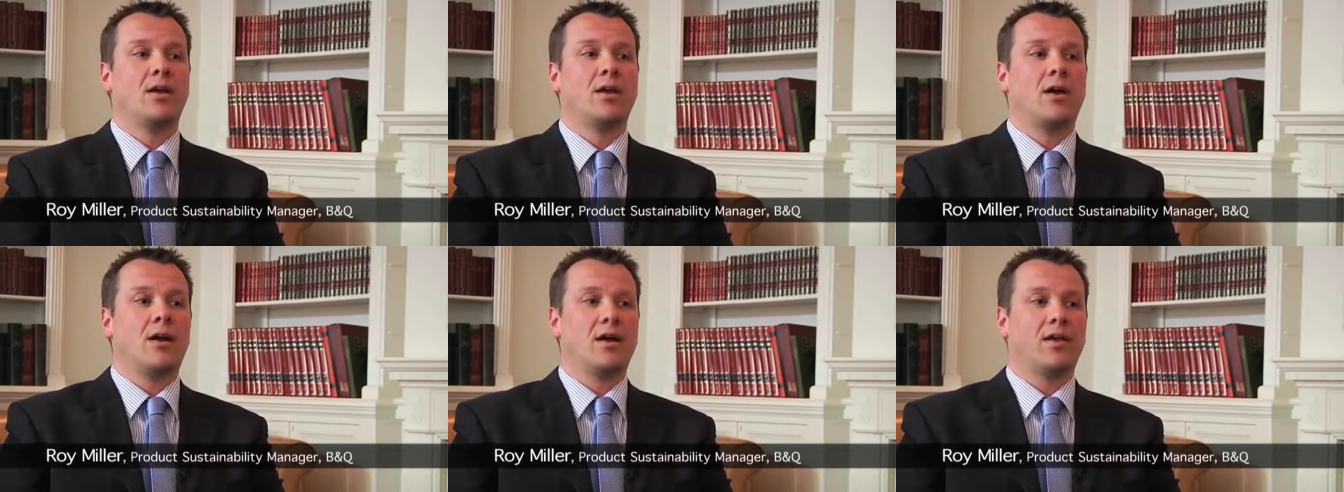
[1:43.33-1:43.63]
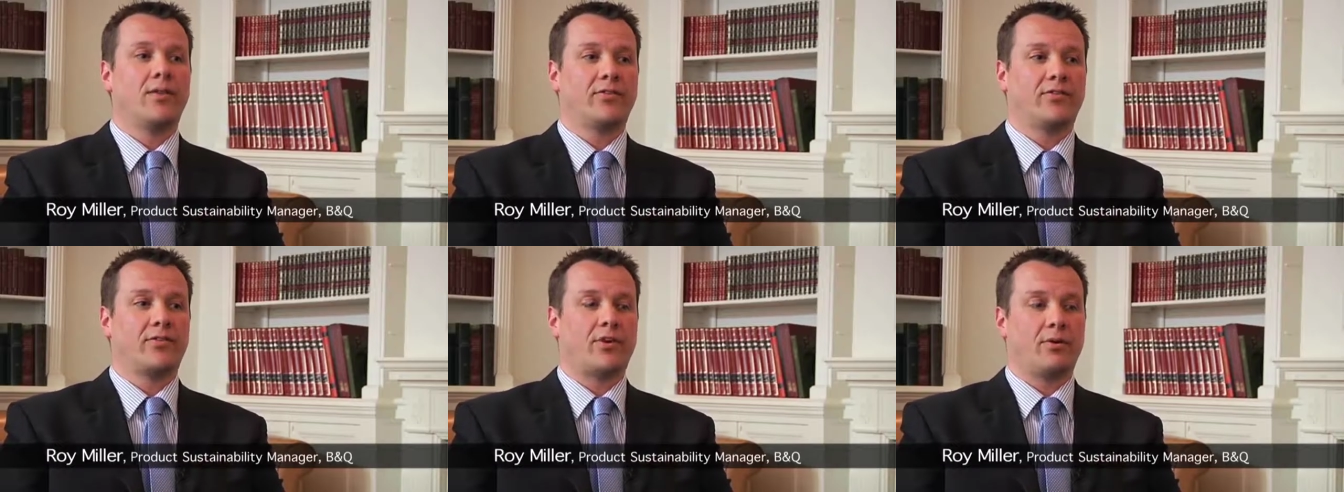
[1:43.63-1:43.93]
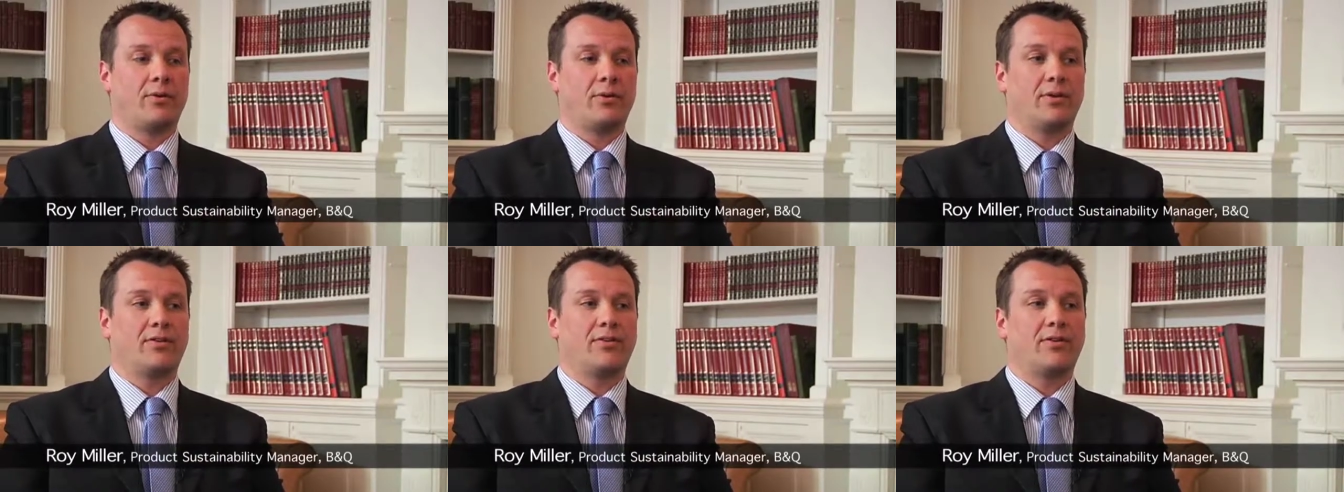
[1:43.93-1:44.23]
Uh,
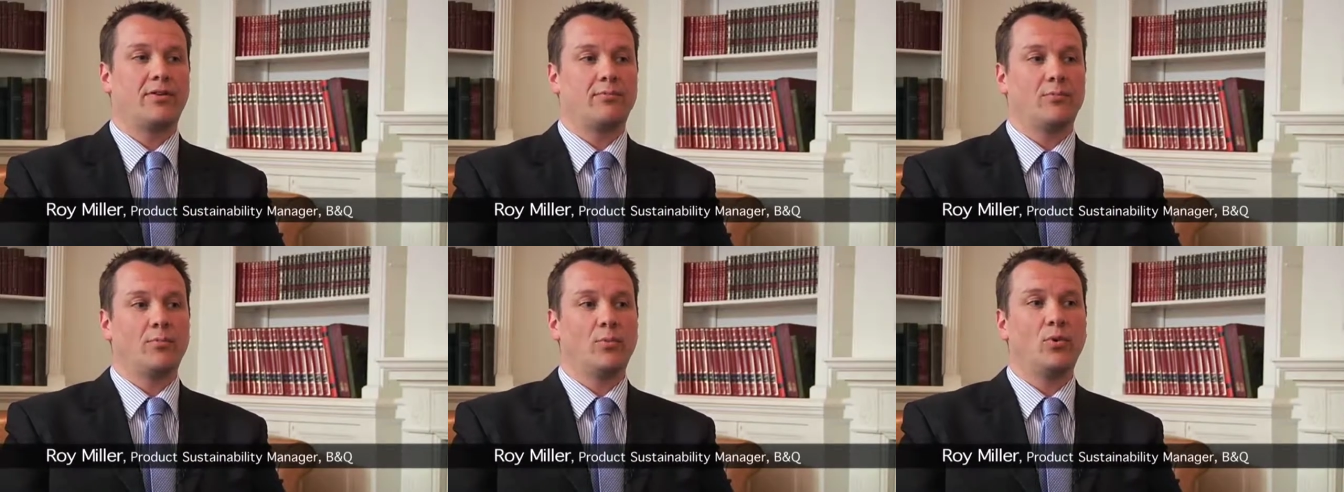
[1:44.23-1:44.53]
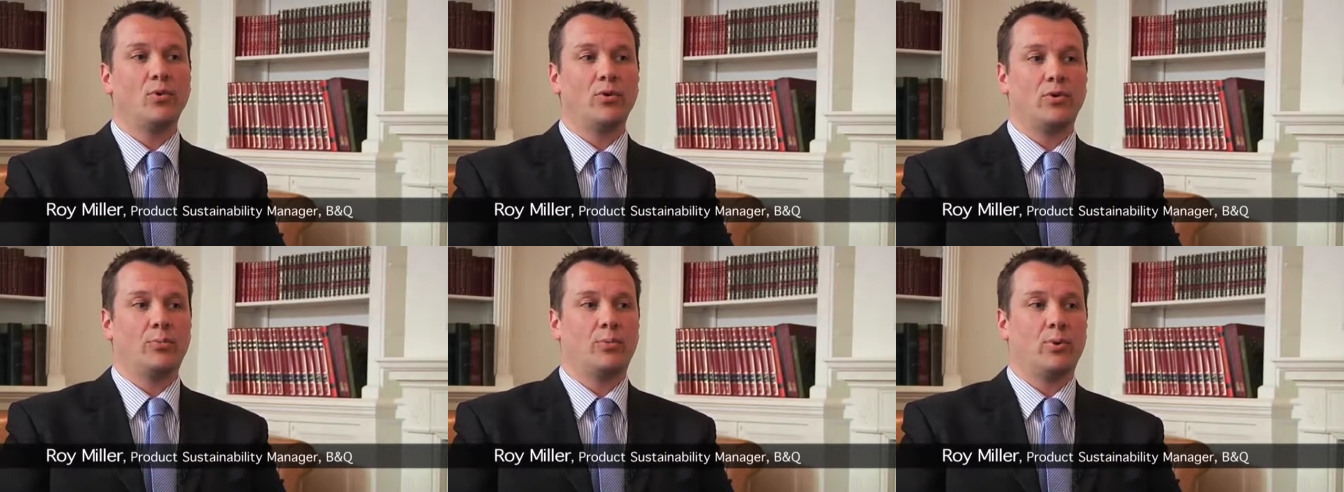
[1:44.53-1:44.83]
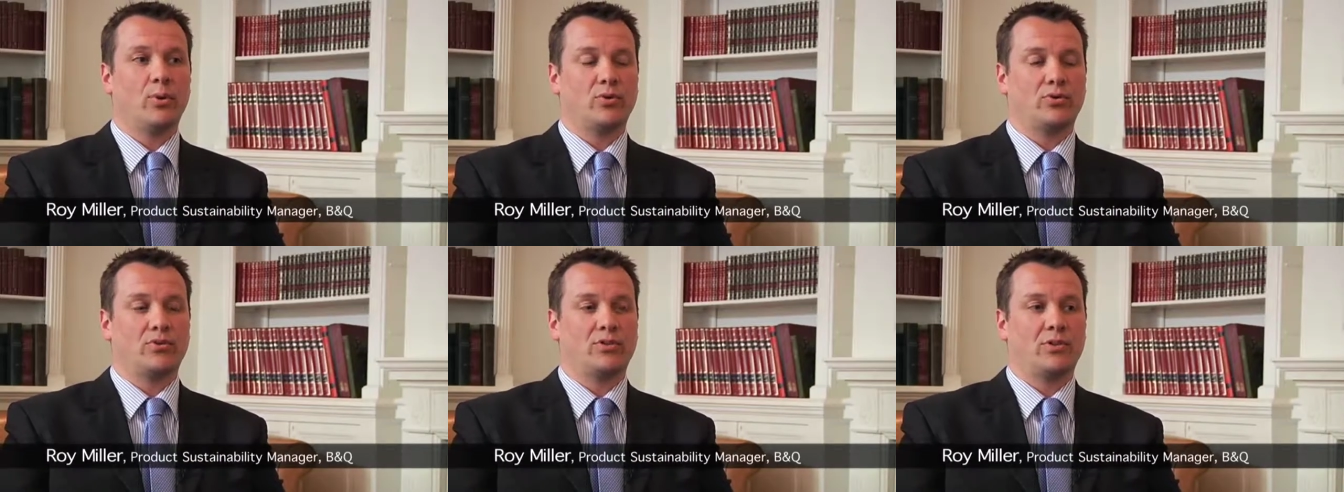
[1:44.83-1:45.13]
so it's even more
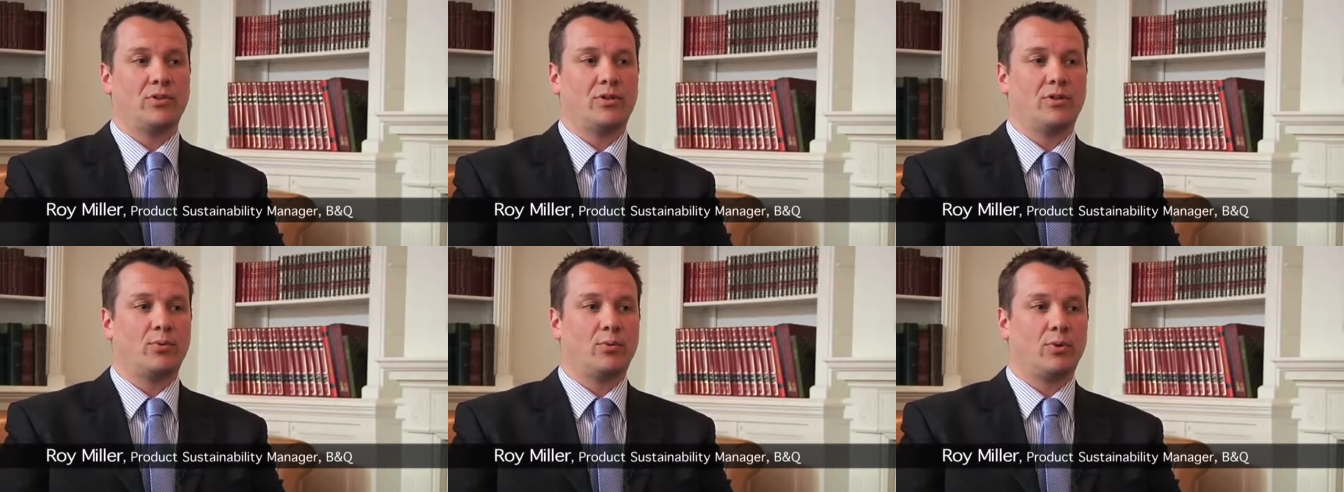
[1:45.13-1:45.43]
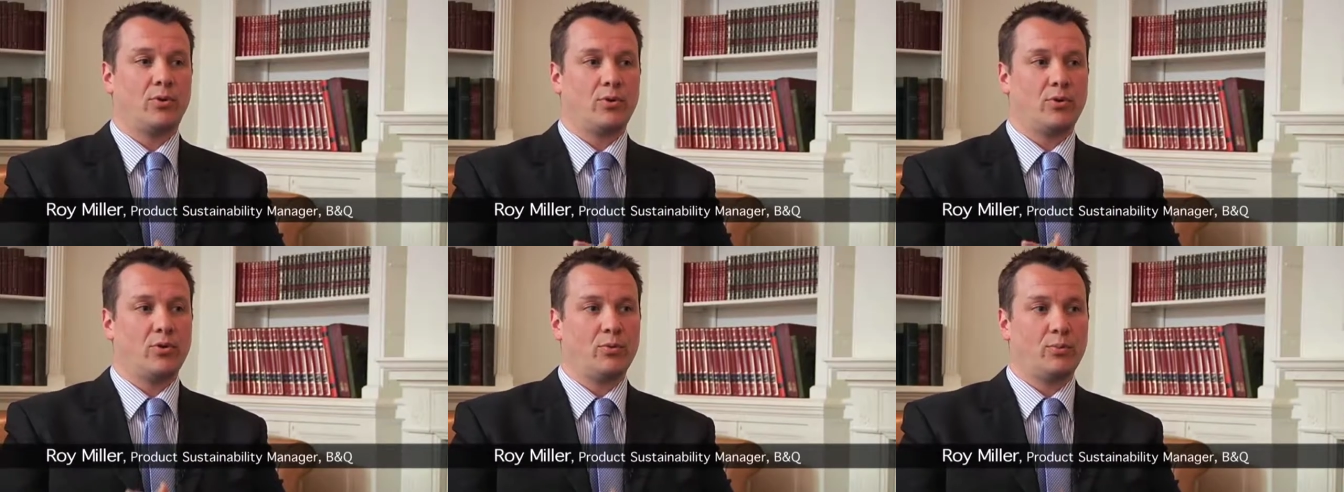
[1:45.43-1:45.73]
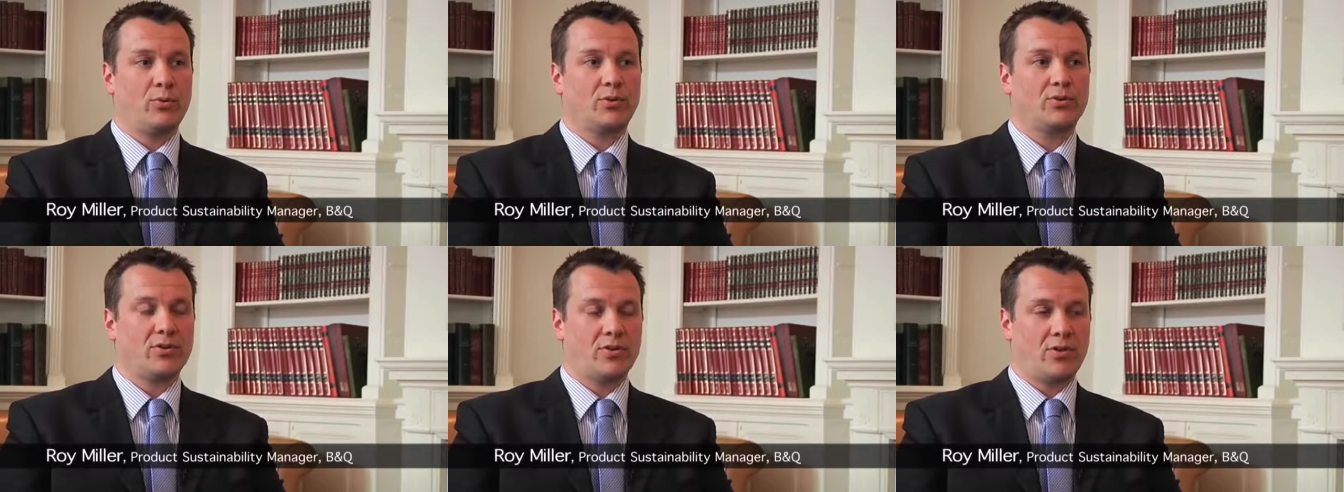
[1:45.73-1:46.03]
important that what you
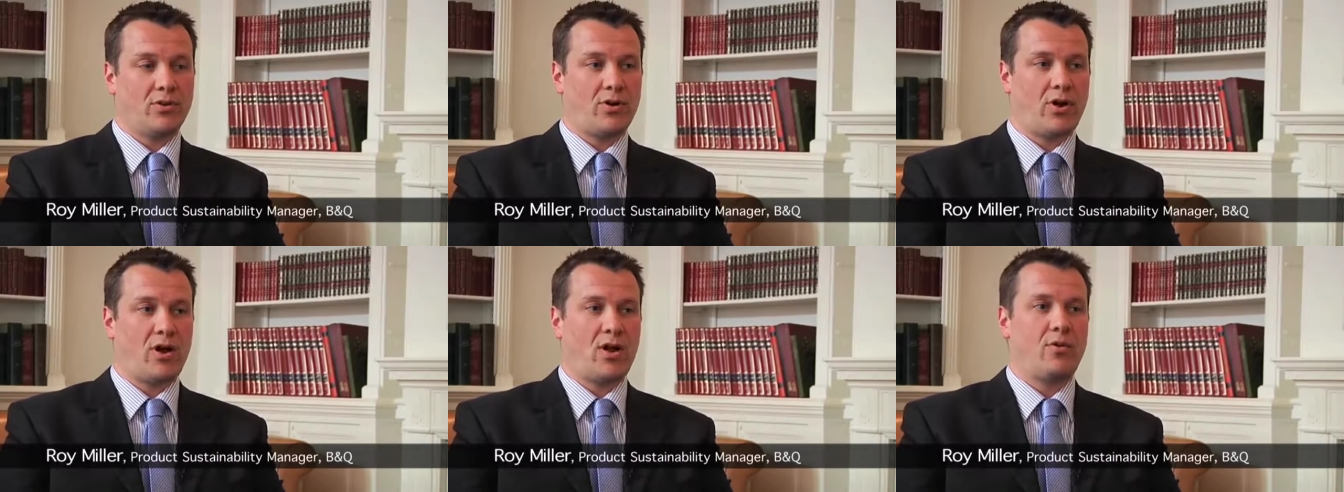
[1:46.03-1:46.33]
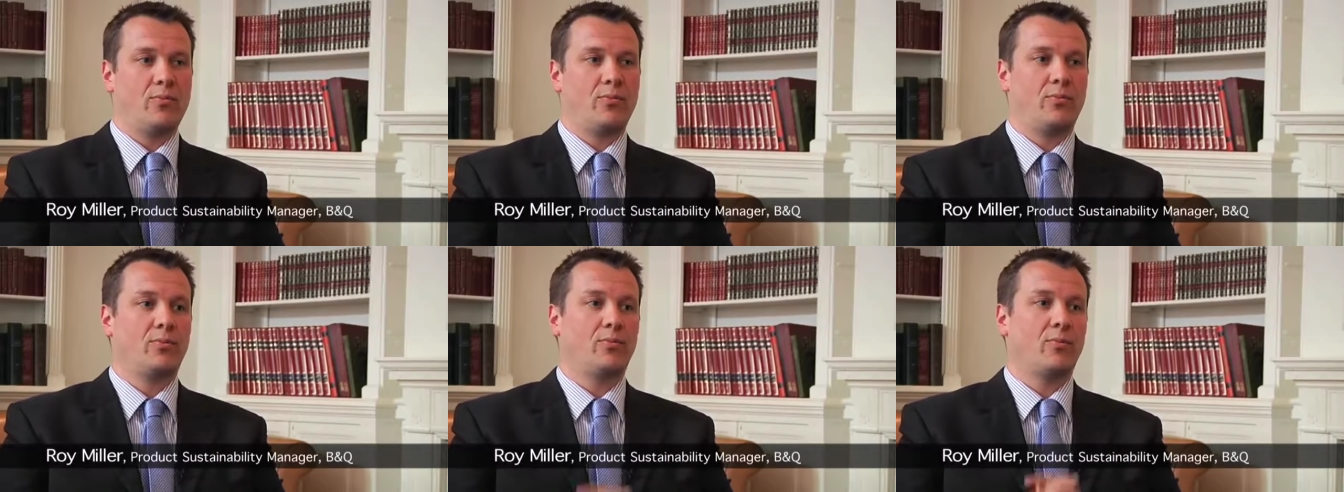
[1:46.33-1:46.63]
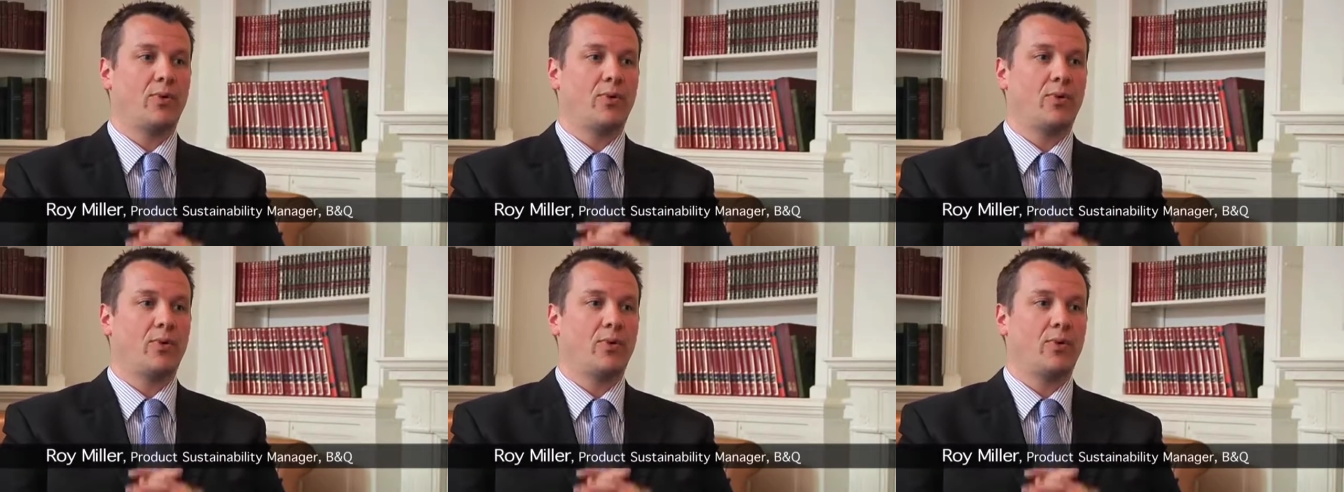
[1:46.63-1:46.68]
put in your home